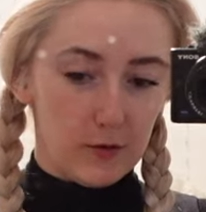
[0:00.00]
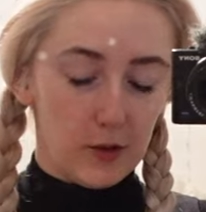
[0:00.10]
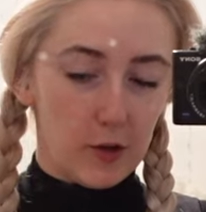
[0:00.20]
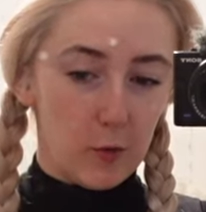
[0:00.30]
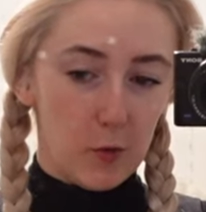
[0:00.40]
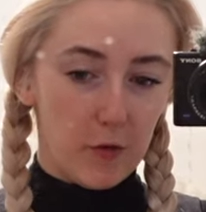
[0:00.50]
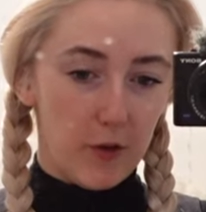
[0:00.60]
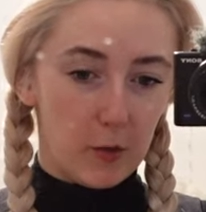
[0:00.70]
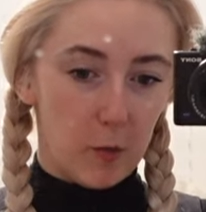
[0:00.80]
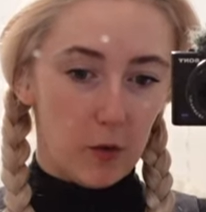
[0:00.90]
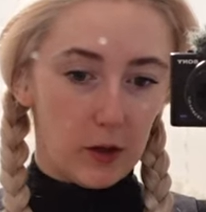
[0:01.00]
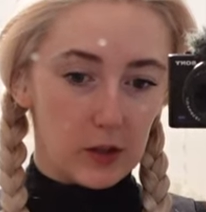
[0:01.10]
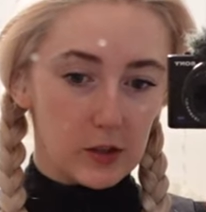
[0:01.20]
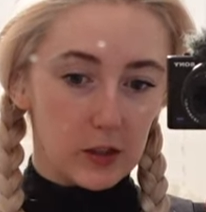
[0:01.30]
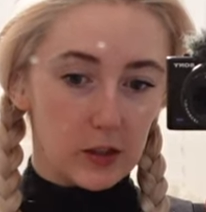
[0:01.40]
Oh no, I'll put my phone in my pocket
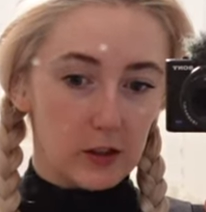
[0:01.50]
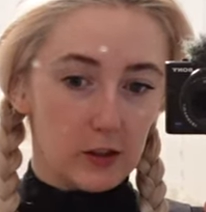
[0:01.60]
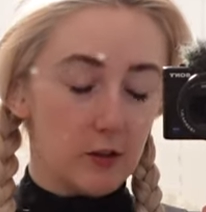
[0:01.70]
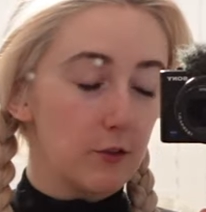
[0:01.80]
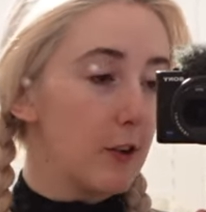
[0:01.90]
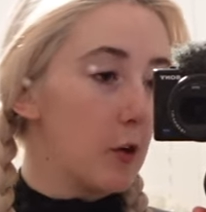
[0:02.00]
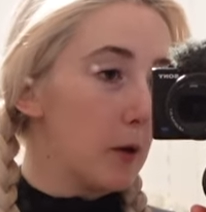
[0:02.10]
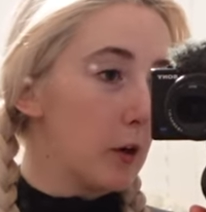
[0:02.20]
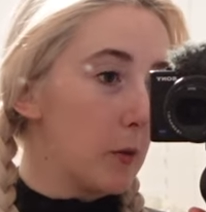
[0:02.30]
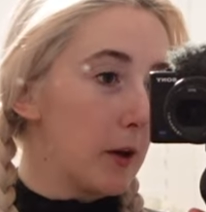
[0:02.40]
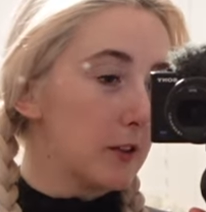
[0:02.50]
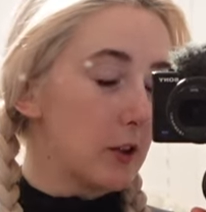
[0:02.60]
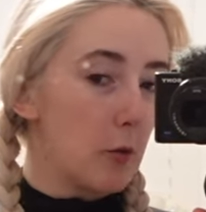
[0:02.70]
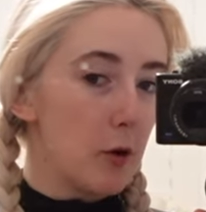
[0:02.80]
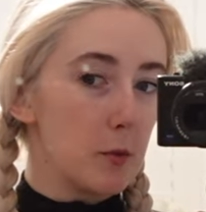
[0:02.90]
actually and I'll film a little bit
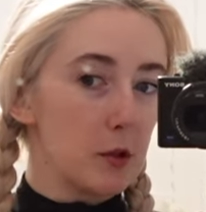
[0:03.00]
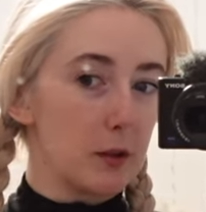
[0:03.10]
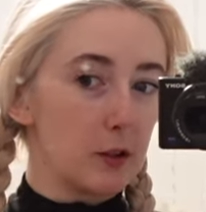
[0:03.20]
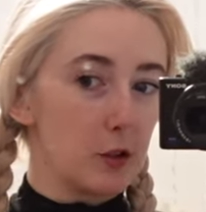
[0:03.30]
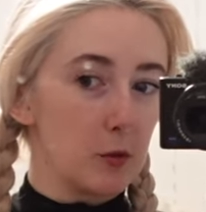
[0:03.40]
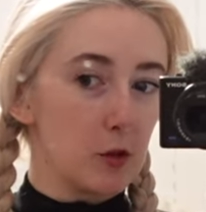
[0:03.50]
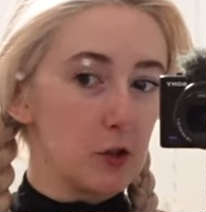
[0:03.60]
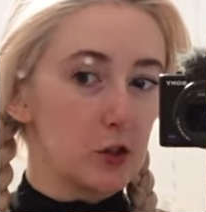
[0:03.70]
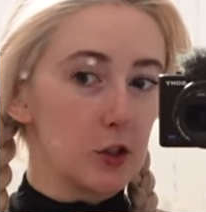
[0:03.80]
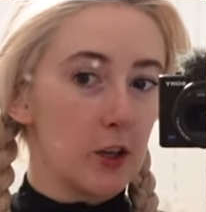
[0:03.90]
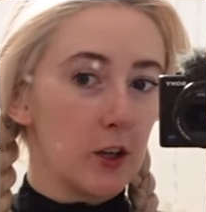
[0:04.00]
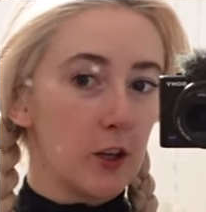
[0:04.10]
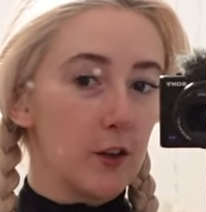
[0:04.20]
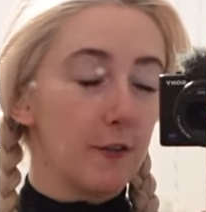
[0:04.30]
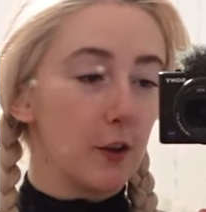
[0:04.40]
so I won't be doing too much
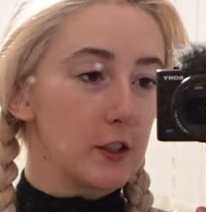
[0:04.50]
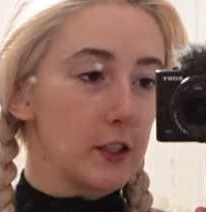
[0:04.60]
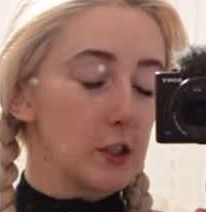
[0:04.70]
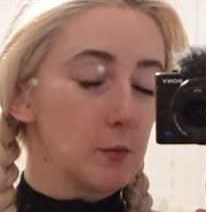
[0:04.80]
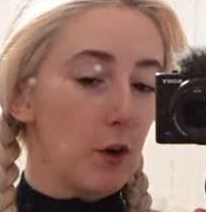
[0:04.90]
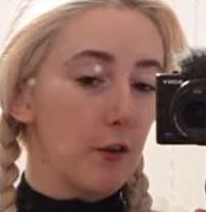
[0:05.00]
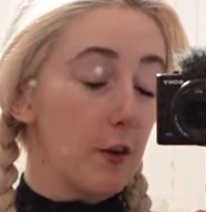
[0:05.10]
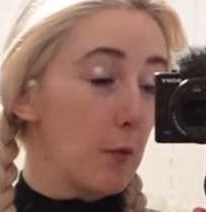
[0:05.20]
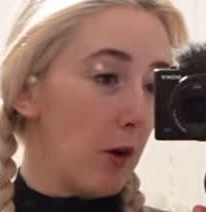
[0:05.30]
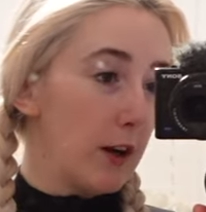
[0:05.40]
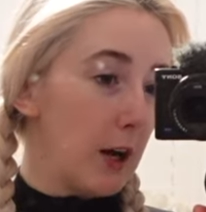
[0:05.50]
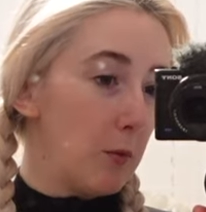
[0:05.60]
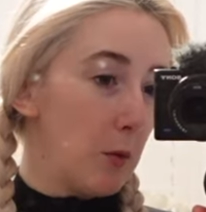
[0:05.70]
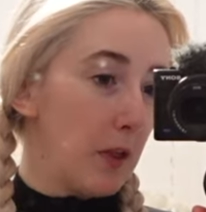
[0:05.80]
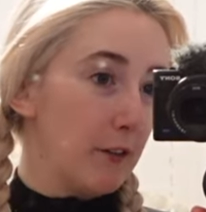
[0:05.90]
footage, but I'll film what I
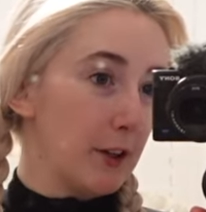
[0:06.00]
can over there